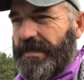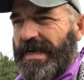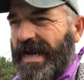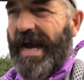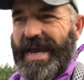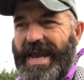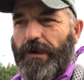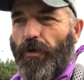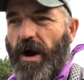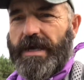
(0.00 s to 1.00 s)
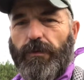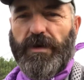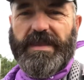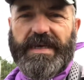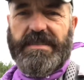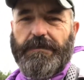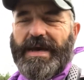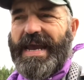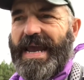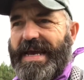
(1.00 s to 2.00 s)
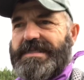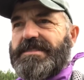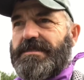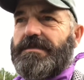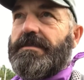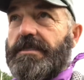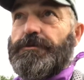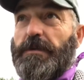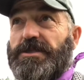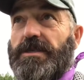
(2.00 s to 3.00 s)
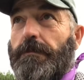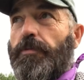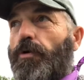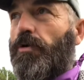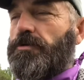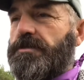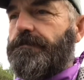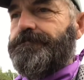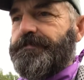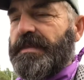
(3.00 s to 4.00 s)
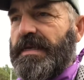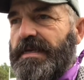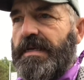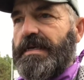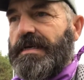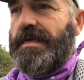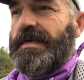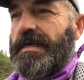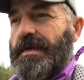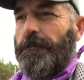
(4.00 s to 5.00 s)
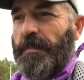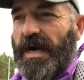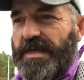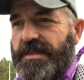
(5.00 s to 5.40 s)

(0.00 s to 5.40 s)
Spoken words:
I hate walking with things in my hands, especially the poles. But